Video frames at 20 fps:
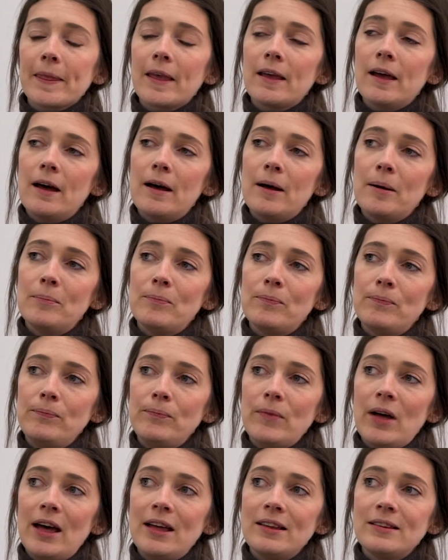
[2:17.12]

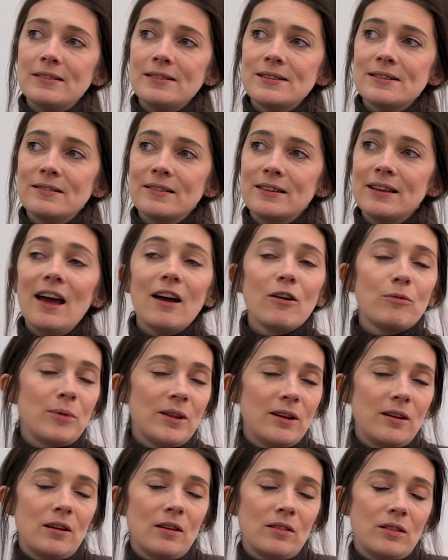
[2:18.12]
And yeah, I've
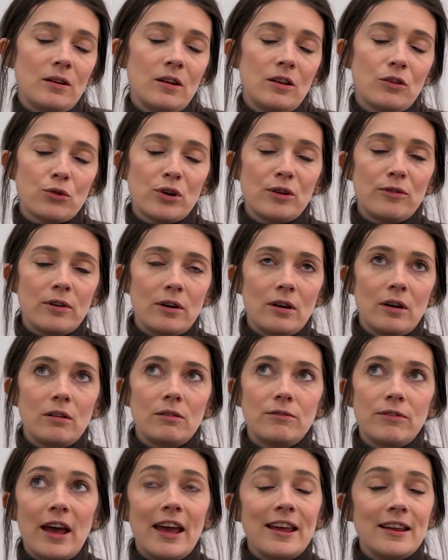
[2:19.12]
been at the nursery for
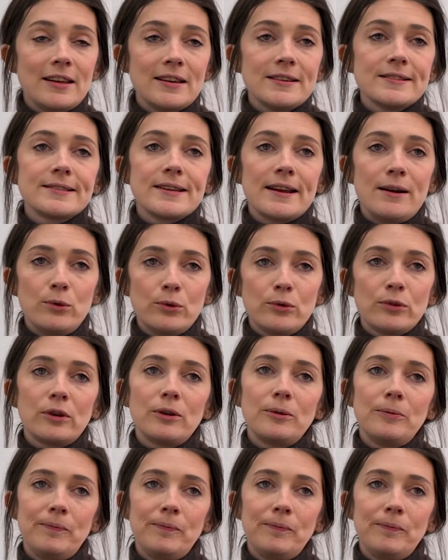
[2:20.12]
8 years now. So.